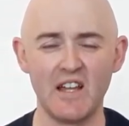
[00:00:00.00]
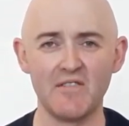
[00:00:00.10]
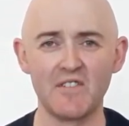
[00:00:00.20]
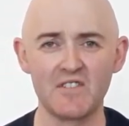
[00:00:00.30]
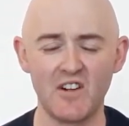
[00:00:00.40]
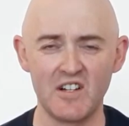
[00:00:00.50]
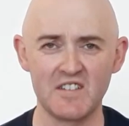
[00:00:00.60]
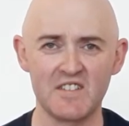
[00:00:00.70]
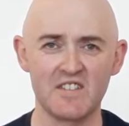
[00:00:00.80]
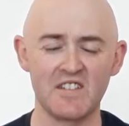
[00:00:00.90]

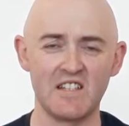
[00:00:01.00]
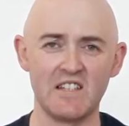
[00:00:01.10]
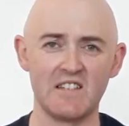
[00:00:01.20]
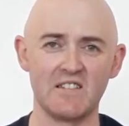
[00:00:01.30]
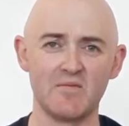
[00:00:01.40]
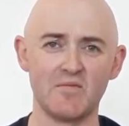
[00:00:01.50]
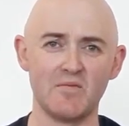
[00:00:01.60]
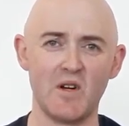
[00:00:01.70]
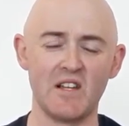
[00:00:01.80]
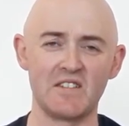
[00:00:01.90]
emphasize in
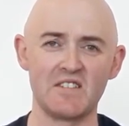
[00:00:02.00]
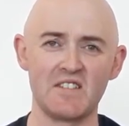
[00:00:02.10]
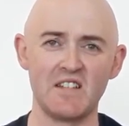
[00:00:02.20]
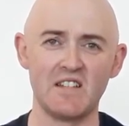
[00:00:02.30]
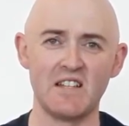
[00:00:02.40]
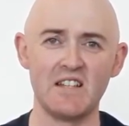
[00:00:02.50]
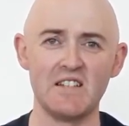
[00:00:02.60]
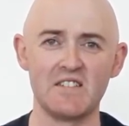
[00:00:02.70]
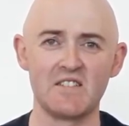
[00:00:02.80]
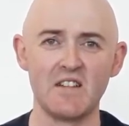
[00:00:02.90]
my lessons here
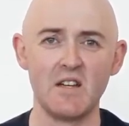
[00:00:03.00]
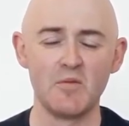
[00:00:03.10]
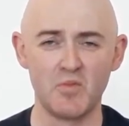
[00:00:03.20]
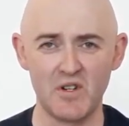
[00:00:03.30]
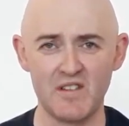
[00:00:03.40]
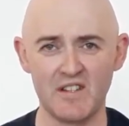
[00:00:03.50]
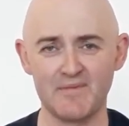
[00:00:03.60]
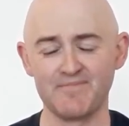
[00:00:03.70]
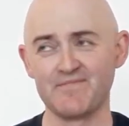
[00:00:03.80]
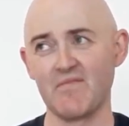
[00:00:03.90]
is breathing.